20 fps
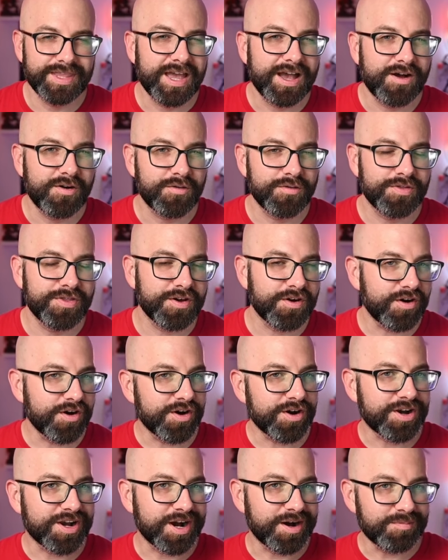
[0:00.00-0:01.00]
Now, there
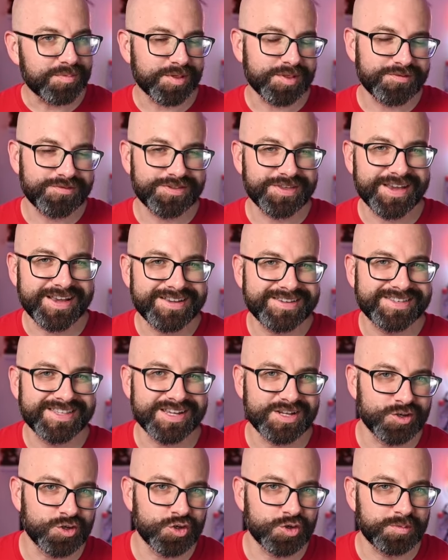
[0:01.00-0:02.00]
are a couple of things
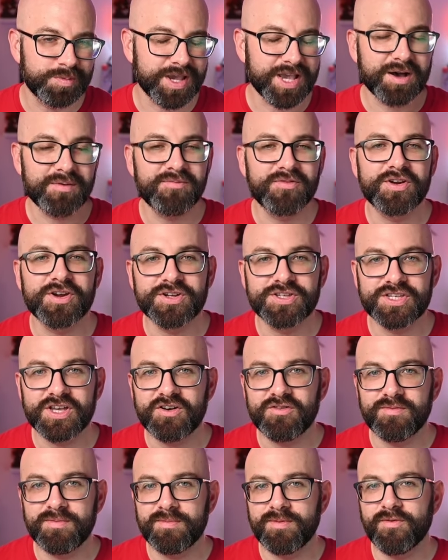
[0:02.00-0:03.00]
that you should pick up for
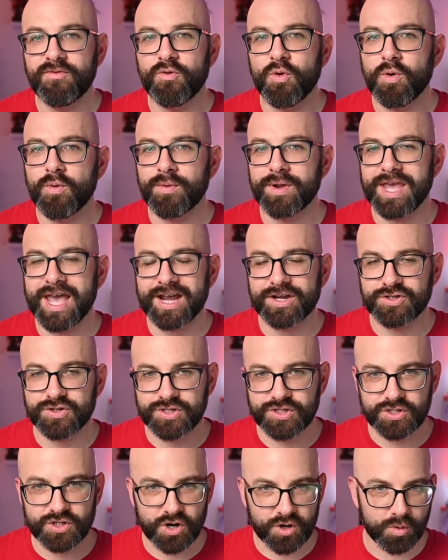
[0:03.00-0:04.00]
yourself before we
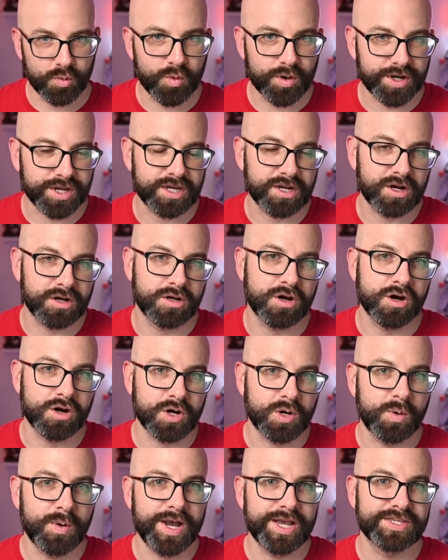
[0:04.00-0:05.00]
actually start working on
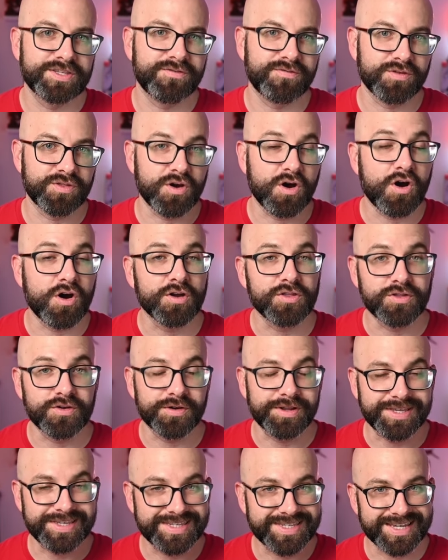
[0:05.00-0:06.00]
ArkOS for the
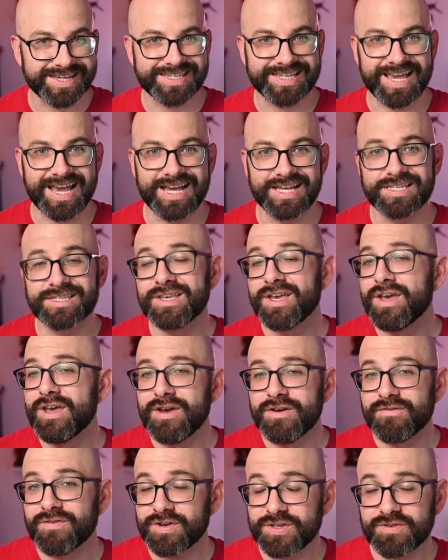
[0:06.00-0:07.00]
R36S.
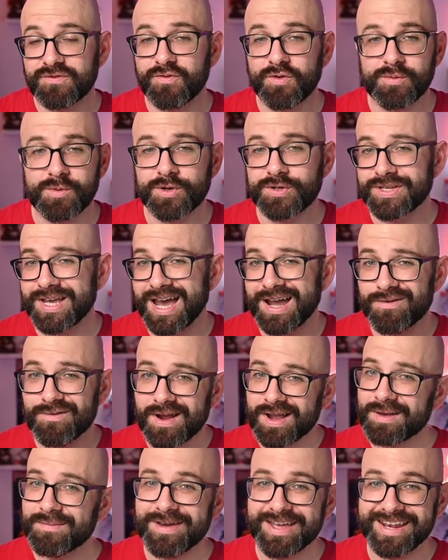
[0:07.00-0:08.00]
First and foremost, I
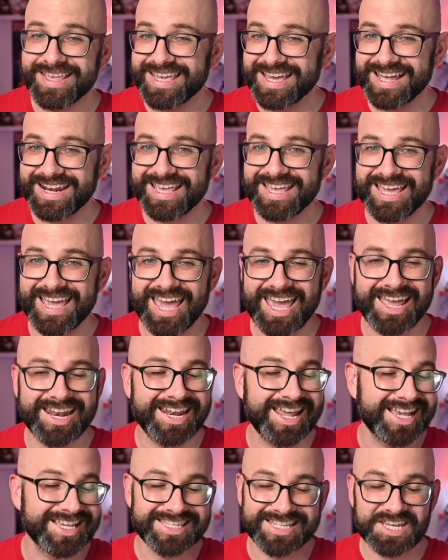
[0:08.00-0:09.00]
recommend getting
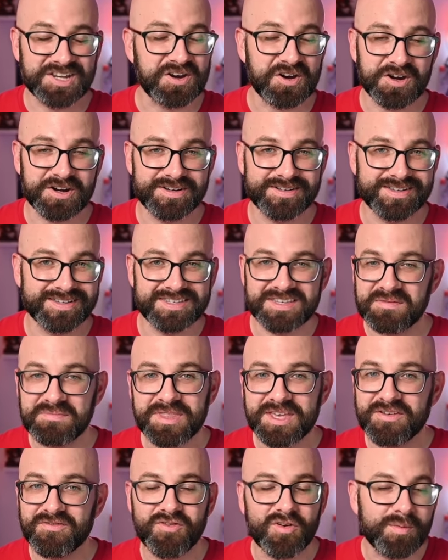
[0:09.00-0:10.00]
an SD card,
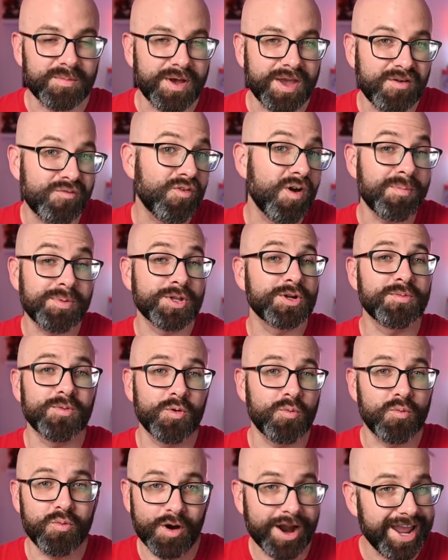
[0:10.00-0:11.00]
something from a
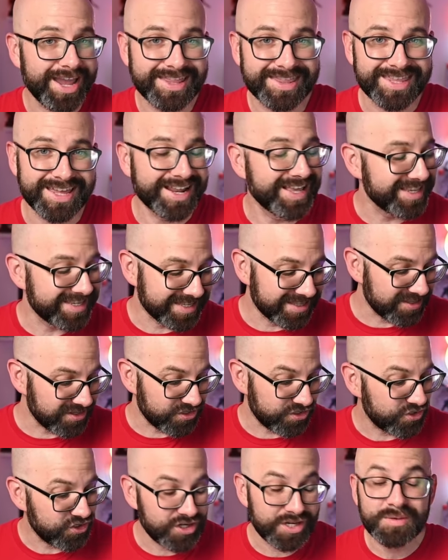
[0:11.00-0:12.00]
reputable brand that isn't
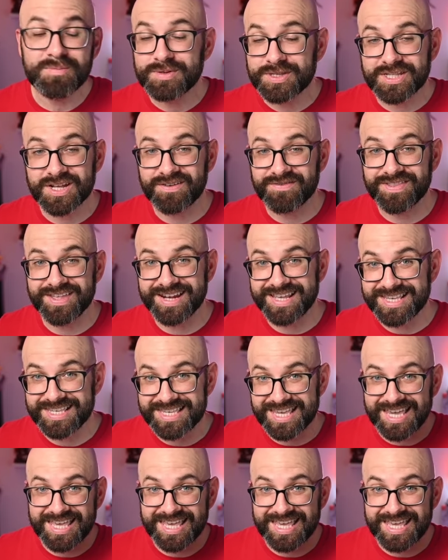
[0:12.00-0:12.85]
this cheap stuff that is